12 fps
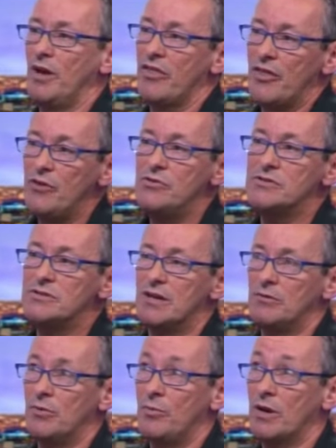be a thousand,
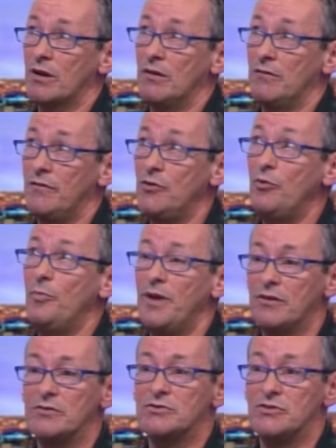when we're at uh, full
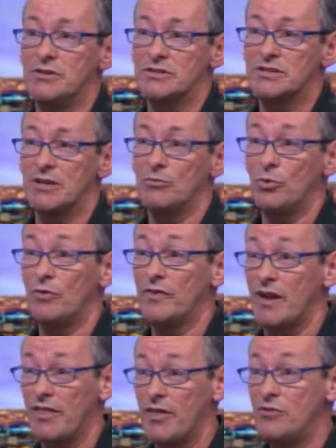pelt in two years' time, we'll have over
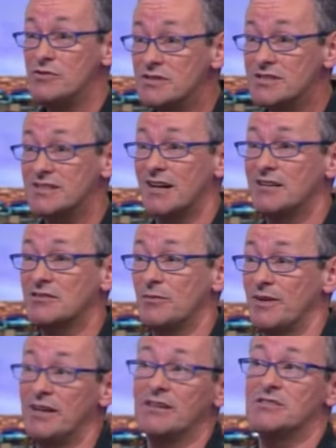a thousand startup
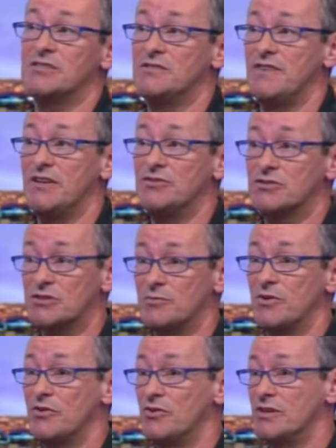and early stage ventures
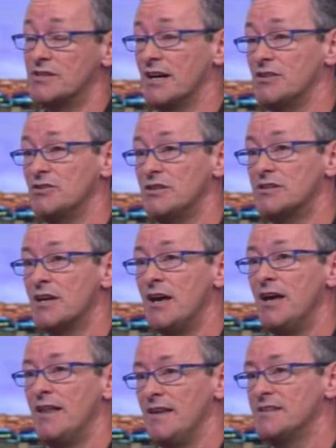coming through these hatcheries.
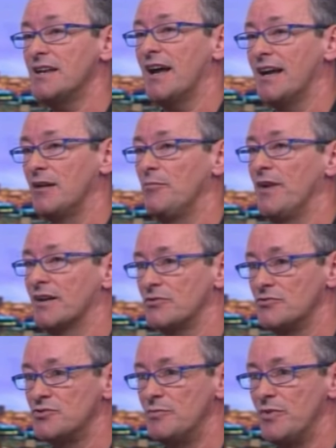These are high impact
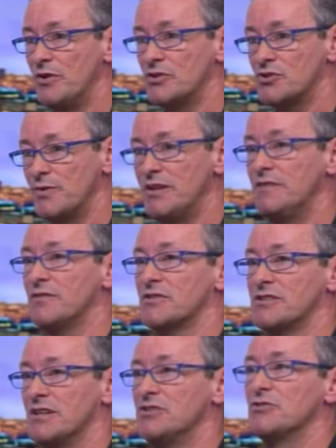entrepreneurs, 21st
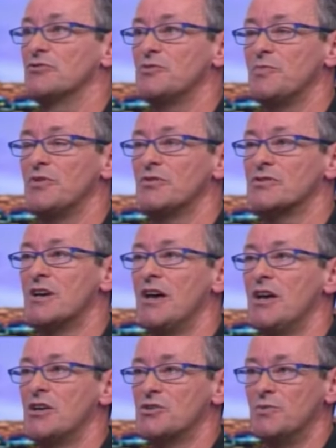century entrepreneurs.
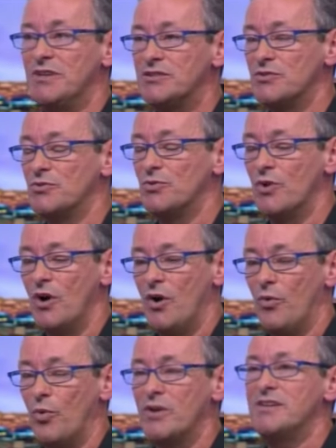So we need to know
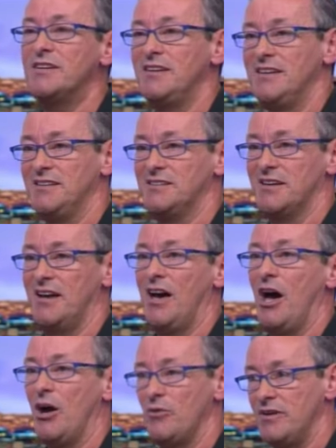what do they need,
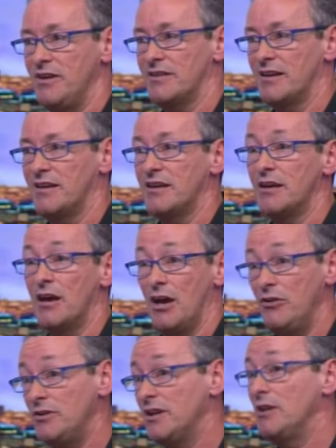how are they thinking?
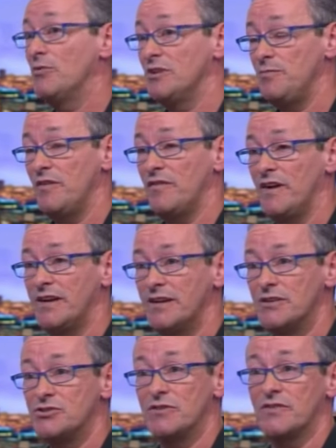How do they want to be
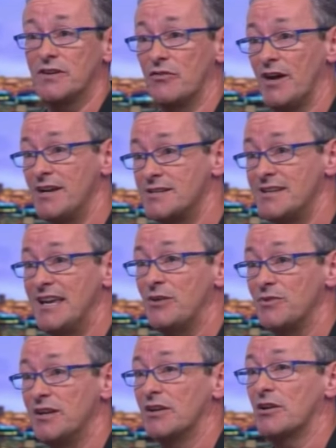financed? You've got the rise in
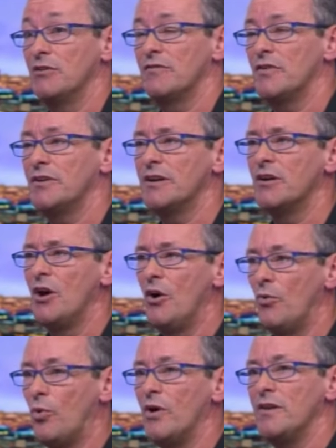equity crowdfunding.
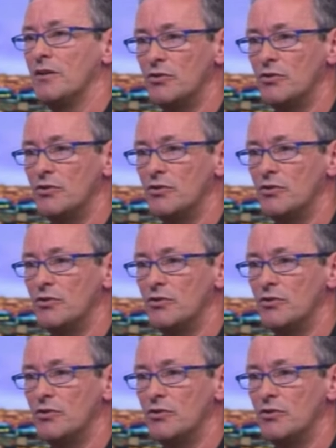What are they